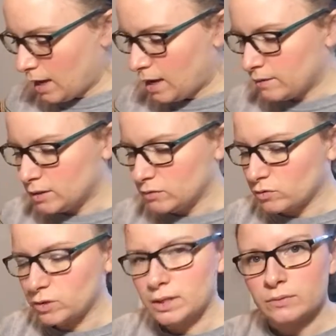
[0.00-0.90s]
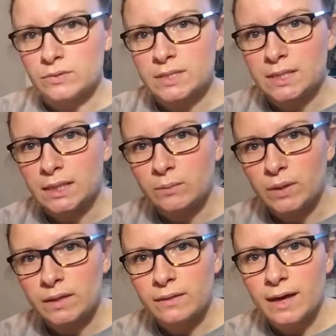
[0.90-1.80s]
and then you've got your little sticky
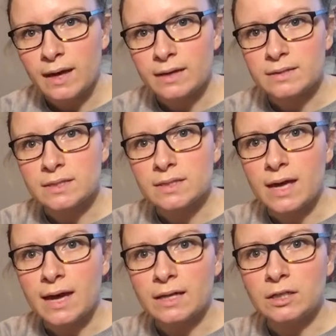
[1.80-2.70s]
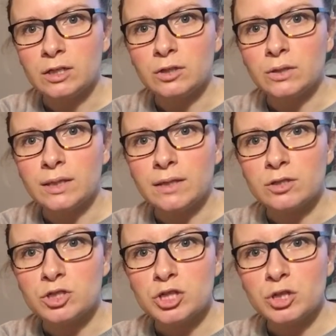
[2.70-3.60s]
bit there. So then you can get the
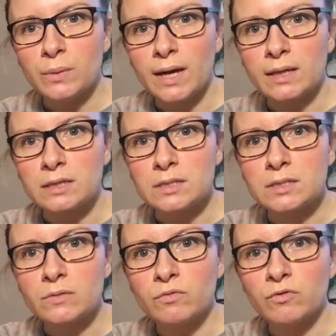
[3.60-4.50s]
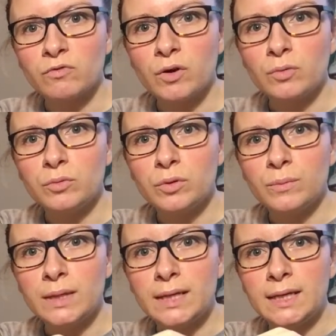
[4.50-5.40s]
2 ends and fold them
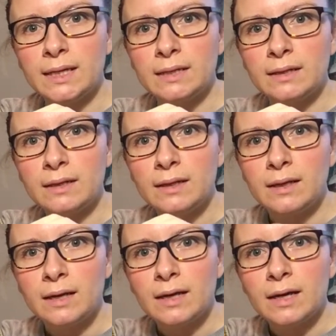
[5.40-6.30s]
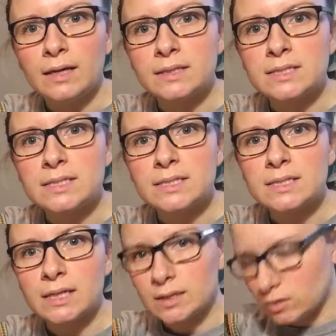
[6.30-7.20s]
in and stick